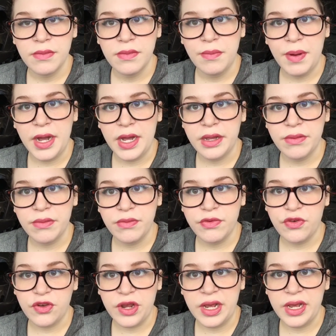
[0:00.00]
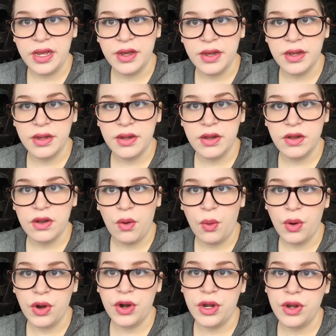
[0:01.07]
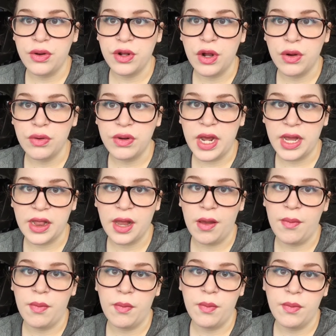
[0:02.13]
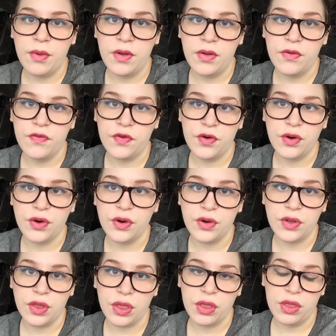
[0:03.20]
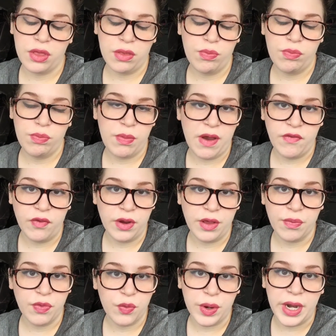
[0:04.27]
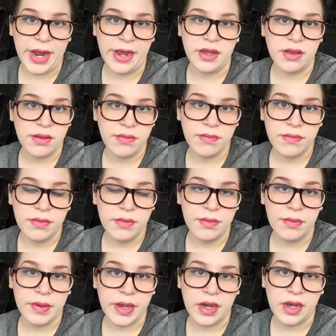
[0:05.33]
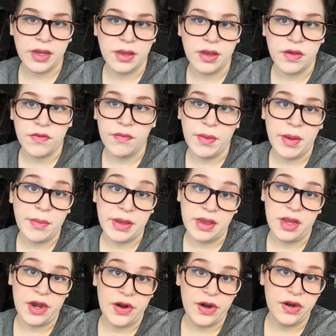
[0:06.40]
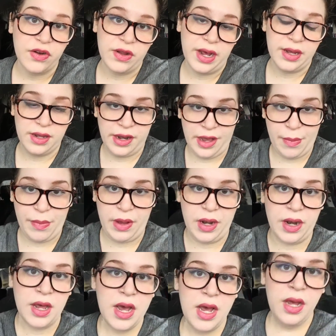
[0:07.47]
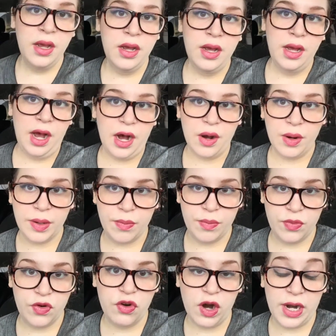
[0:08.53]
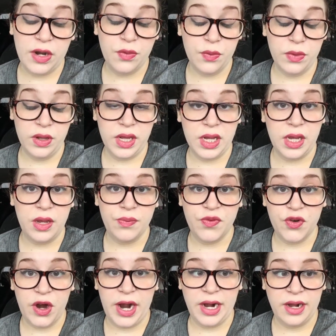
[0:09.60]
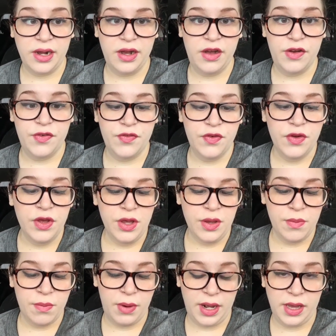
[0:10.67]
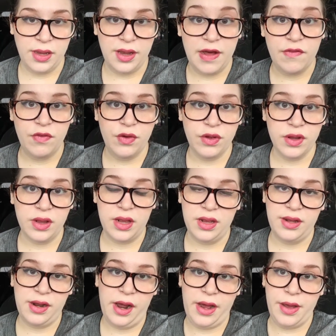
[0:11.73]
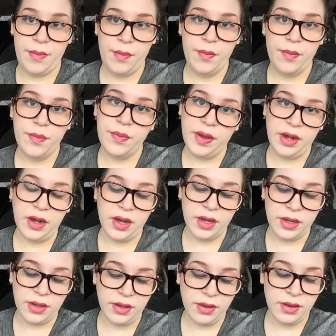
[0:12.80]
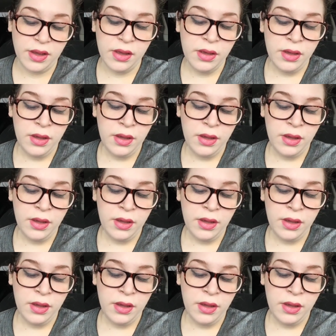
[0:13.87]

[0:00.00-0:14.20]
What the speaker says: But she ordered you to go take them for every 3 days because of my miscarriage last time and how I'm trying to really keep track of my levels this time because